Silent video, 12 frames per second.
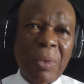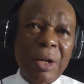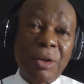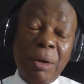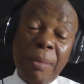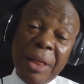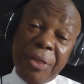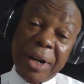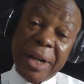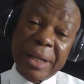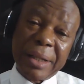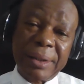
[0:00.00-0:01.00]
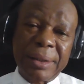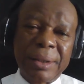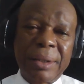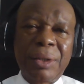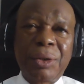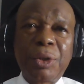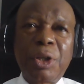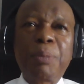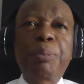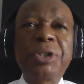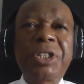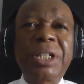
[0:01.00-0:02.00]
Number 3, not
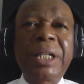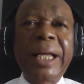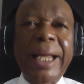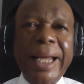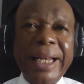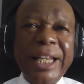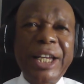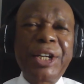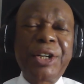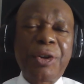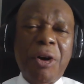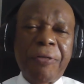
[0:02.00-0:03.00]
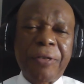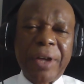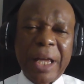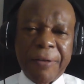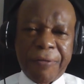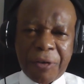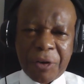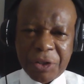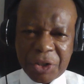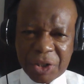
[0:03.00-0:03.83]
putting in enough effort.